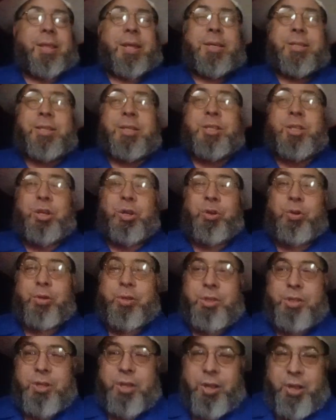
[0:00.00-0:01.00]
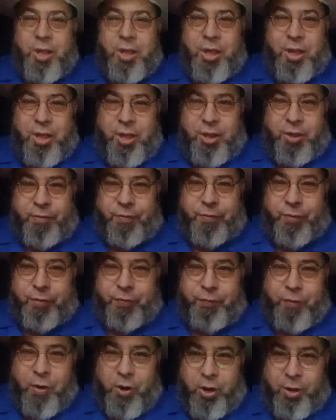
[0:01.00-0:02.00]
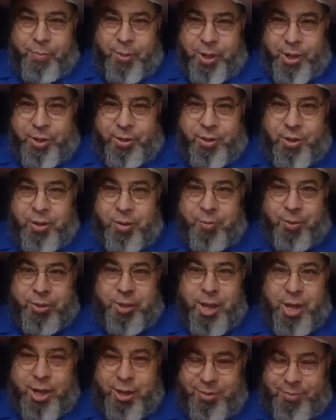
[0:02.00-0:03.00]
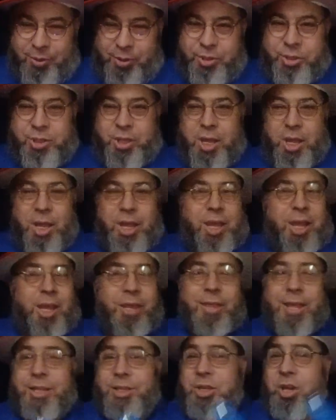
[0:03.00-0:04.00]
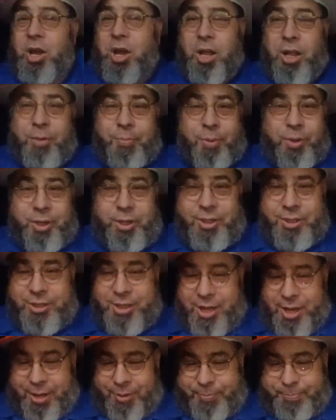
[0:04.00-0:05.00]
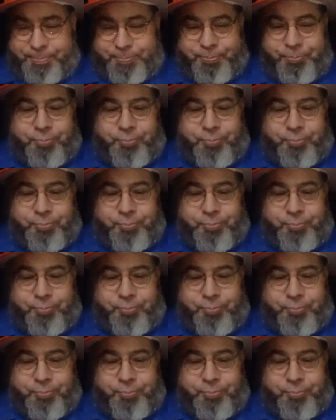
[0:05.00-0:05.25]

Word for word: this is used for farming with animals, and that's all I'm going to say.